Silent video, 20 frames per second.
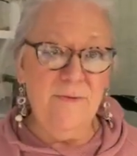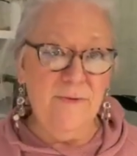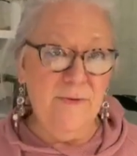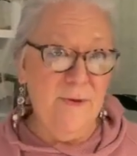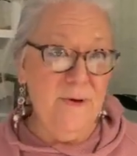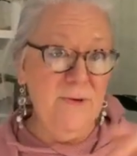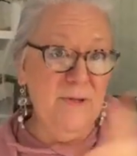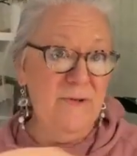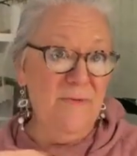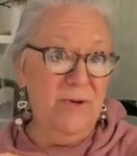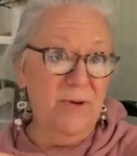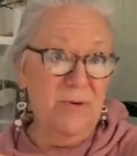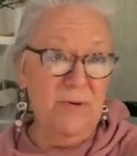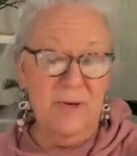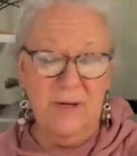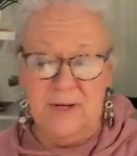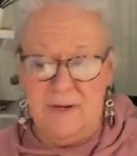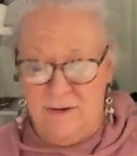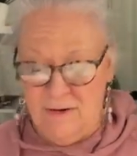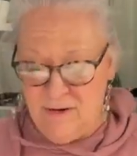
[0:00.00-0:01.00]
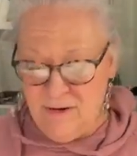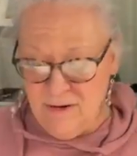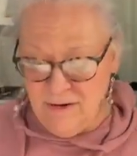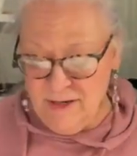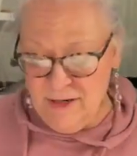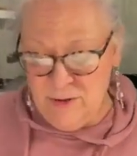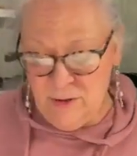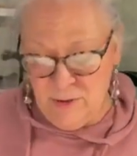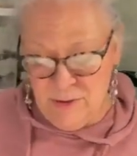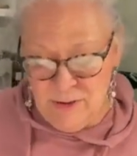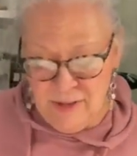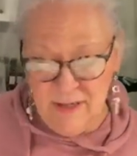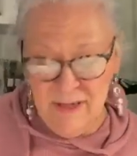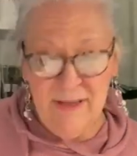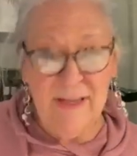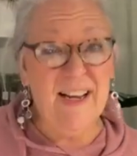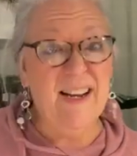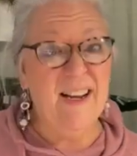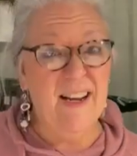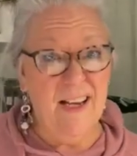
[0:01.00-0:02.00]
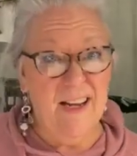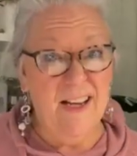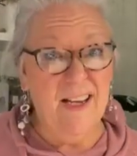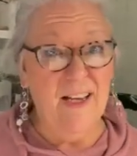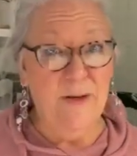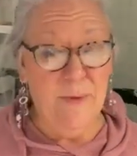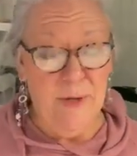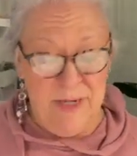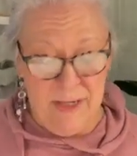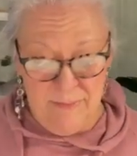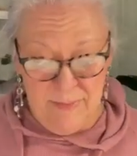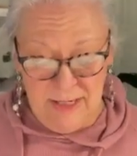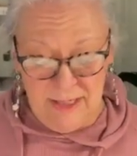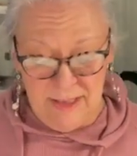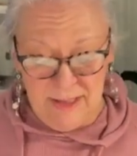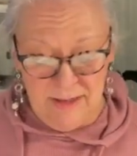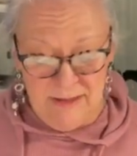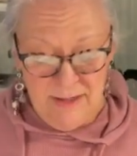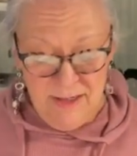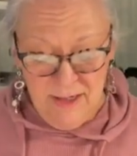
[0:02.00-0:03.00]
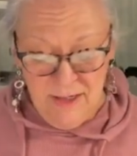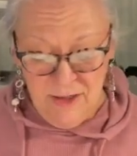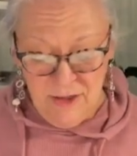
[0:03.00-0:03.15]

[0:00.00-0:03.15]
for those of you that are interested in that, I highly recommend it.